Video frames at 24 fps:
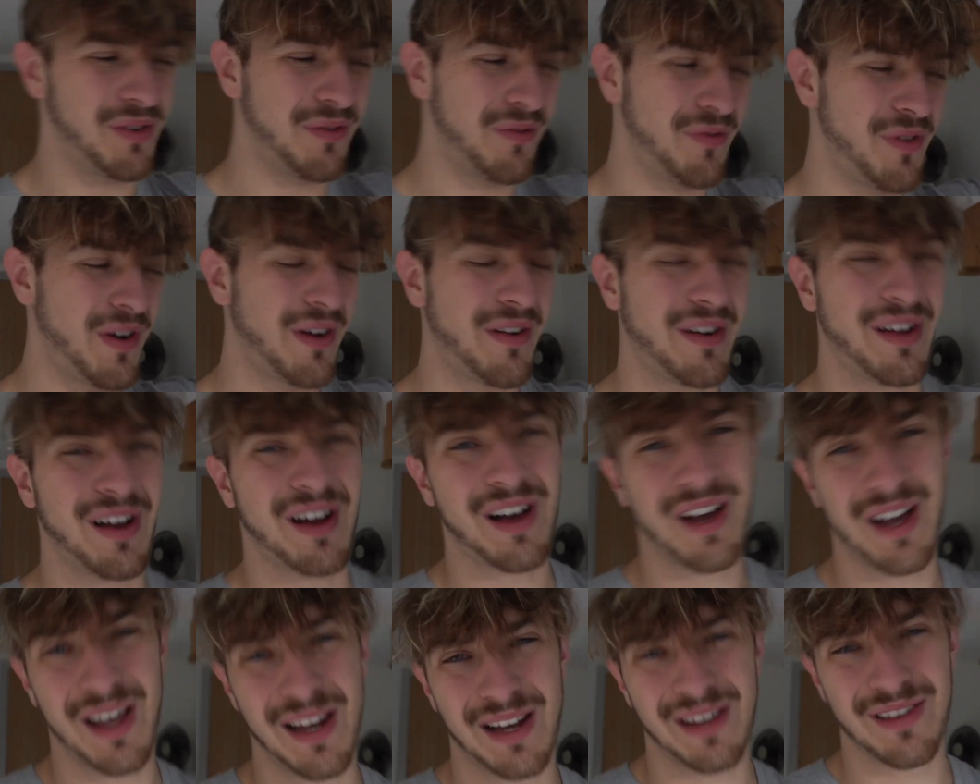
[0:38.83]
very
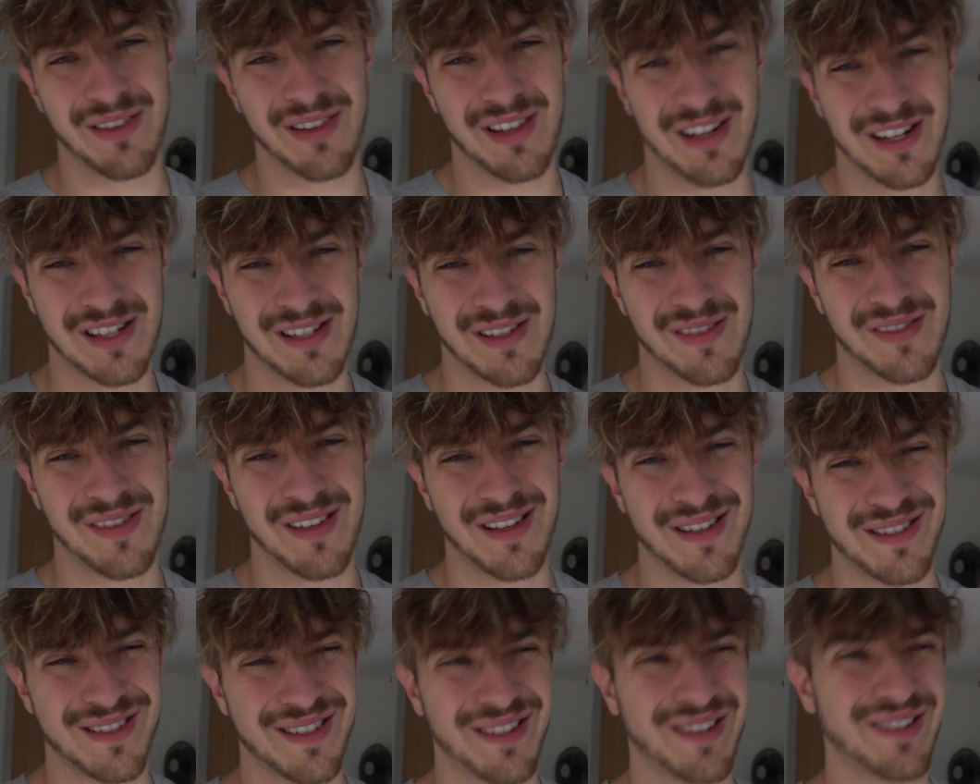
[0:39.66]
highly on the list of
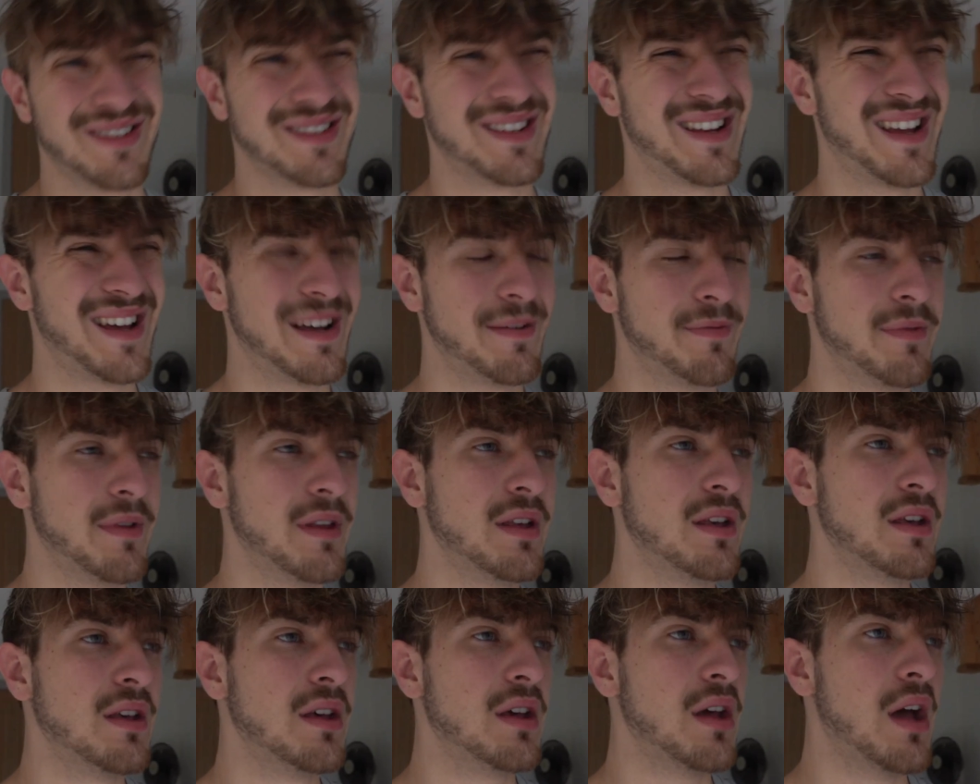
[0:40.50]
things to do today.
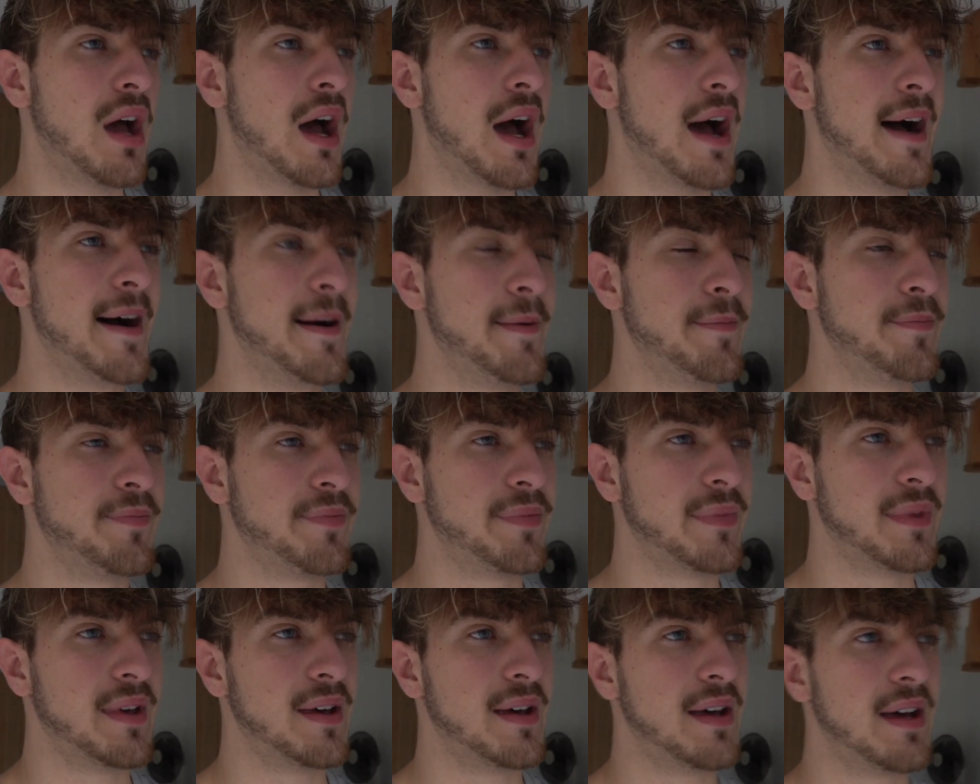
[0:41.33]

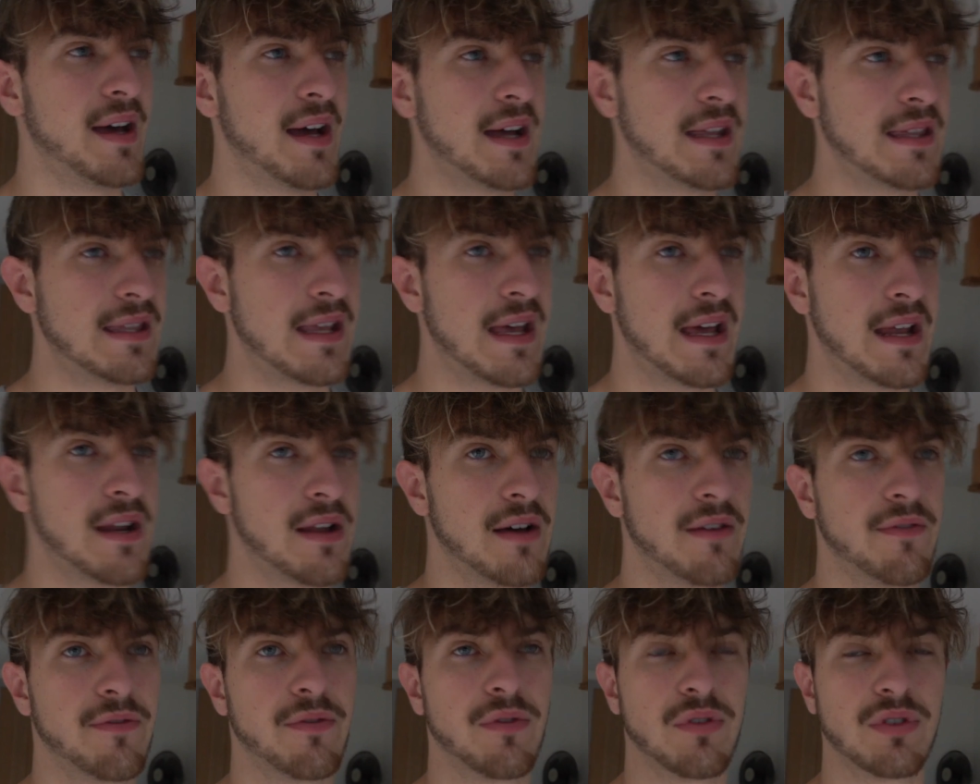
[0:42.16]
Um, and then
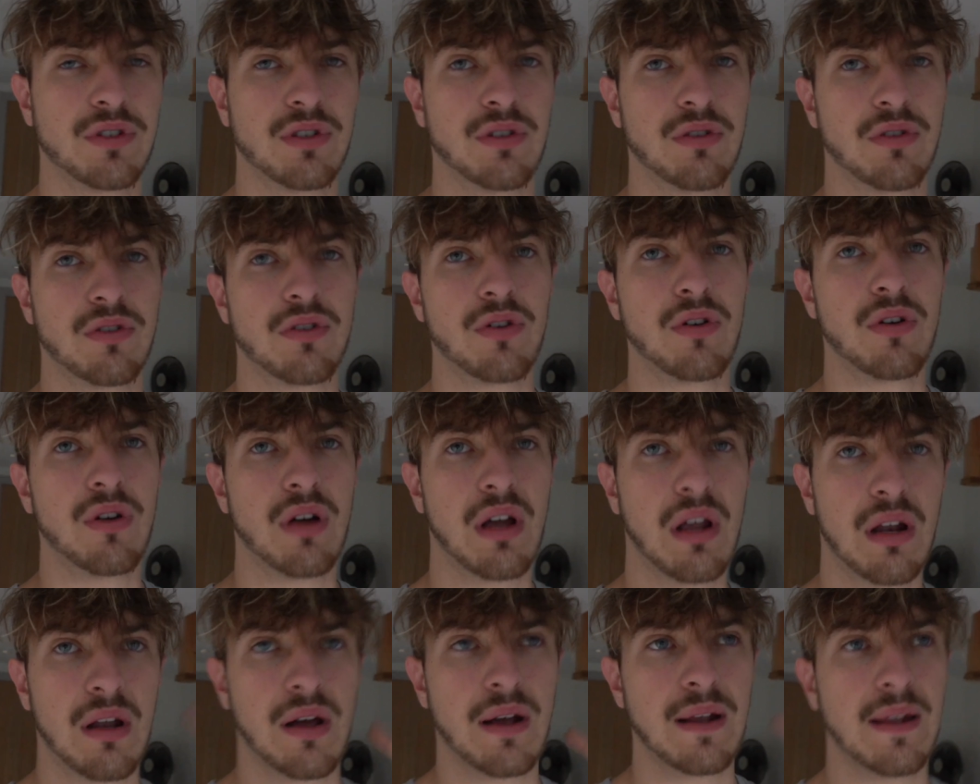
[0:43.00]
I've also
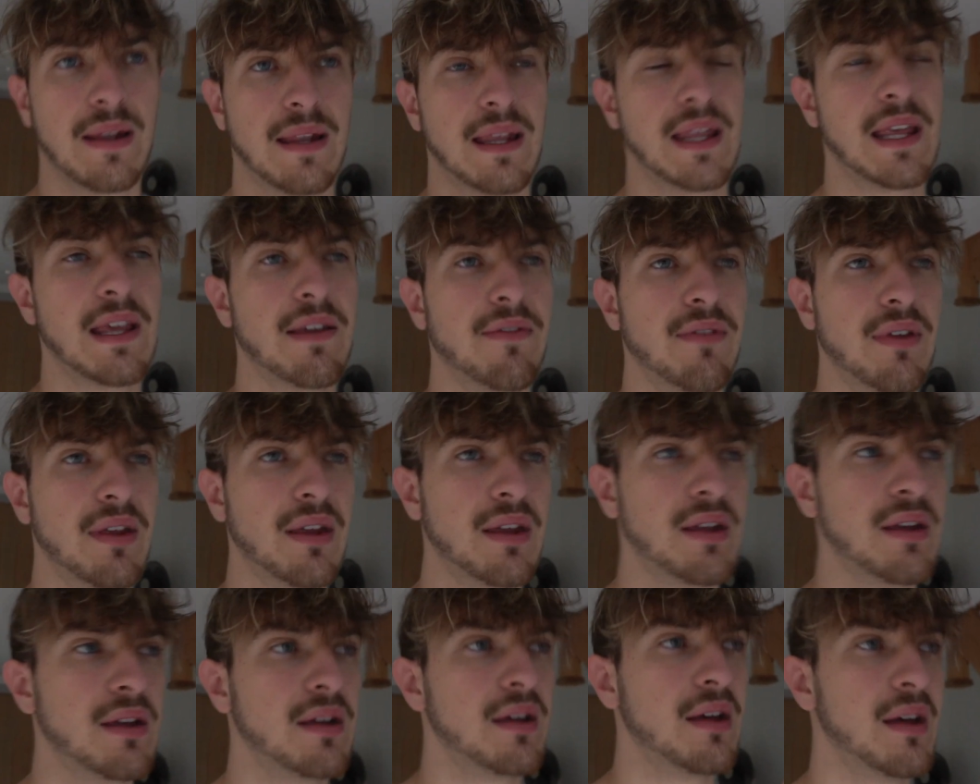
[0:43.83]
got client in the
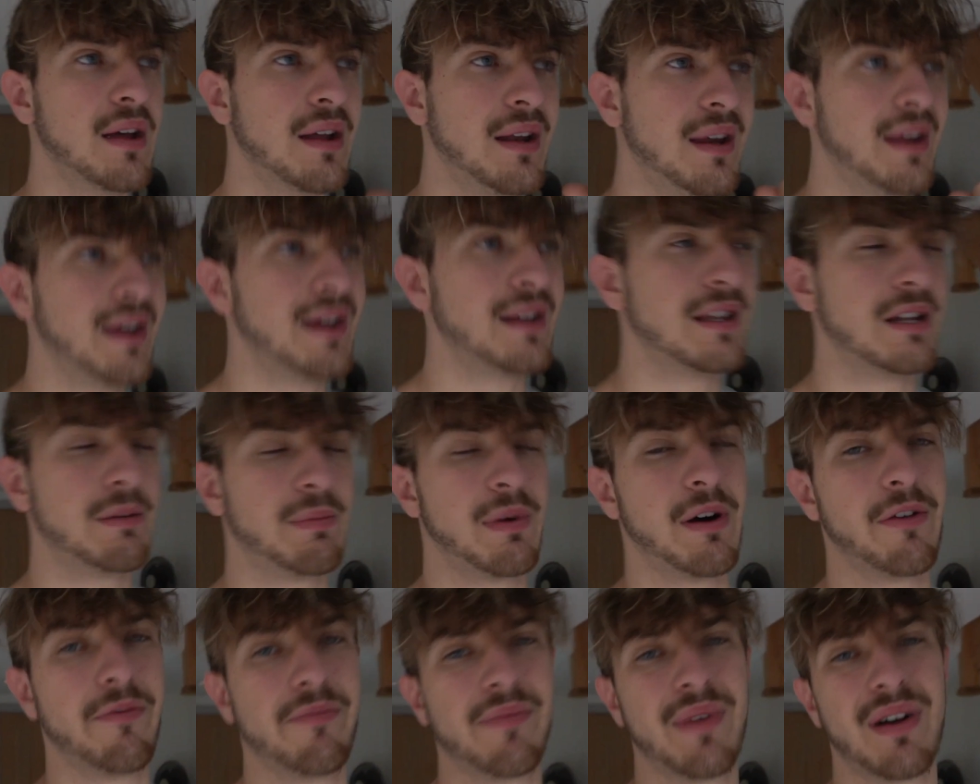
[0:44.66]
evening. And yeah,
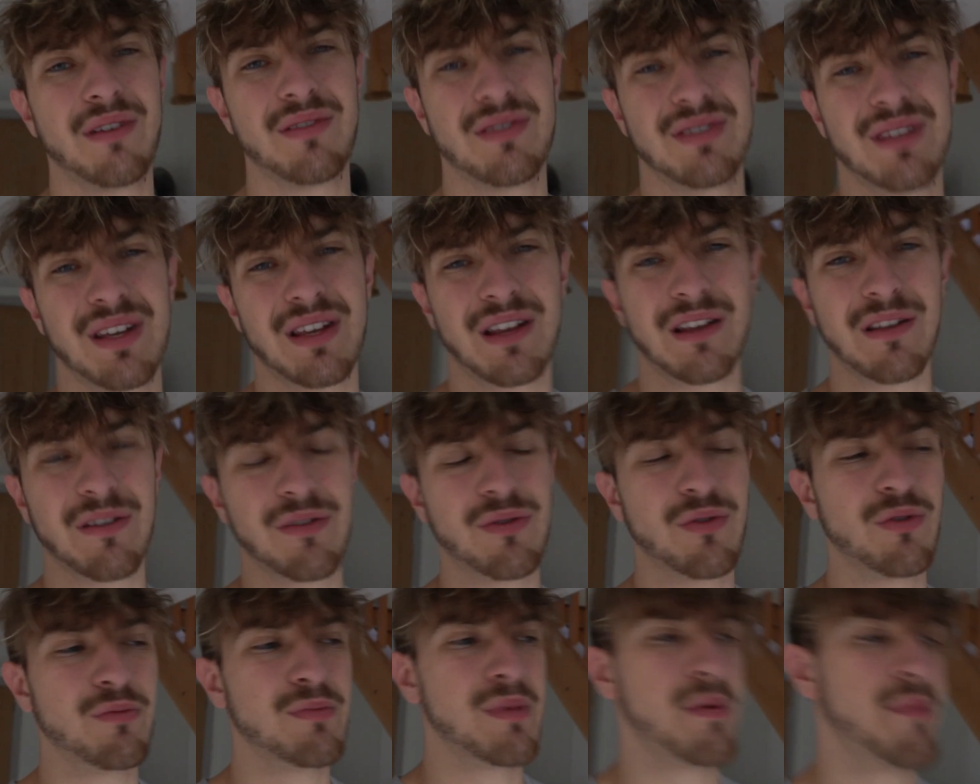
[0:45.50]
apart from that, I'll just take you
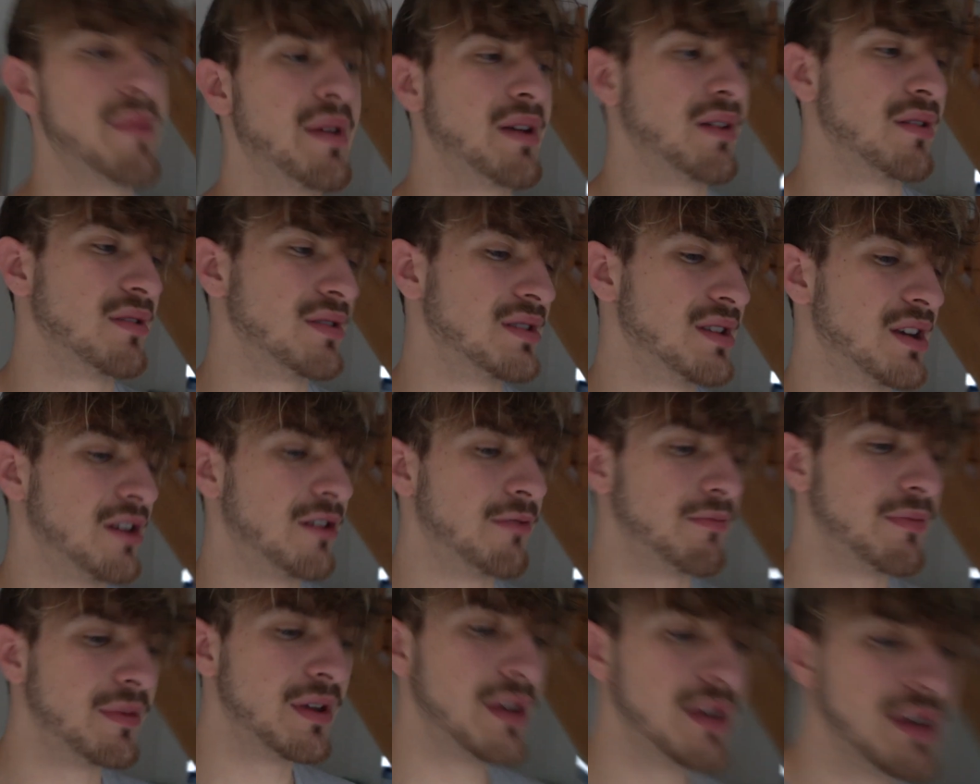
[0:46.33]
through my meal.
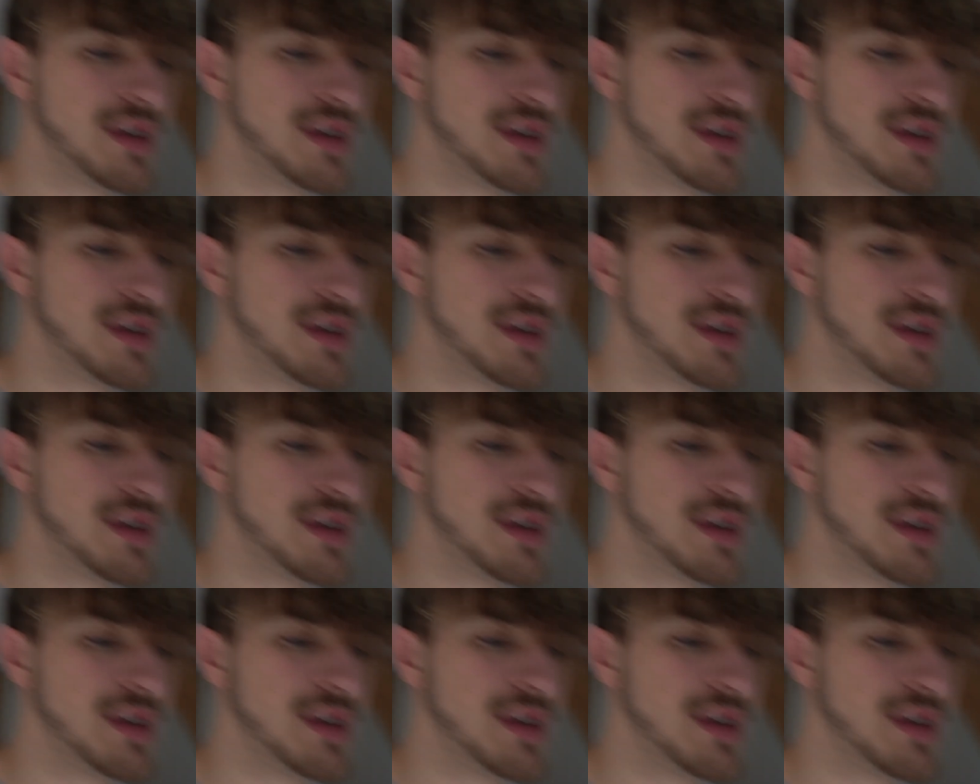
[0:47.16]
So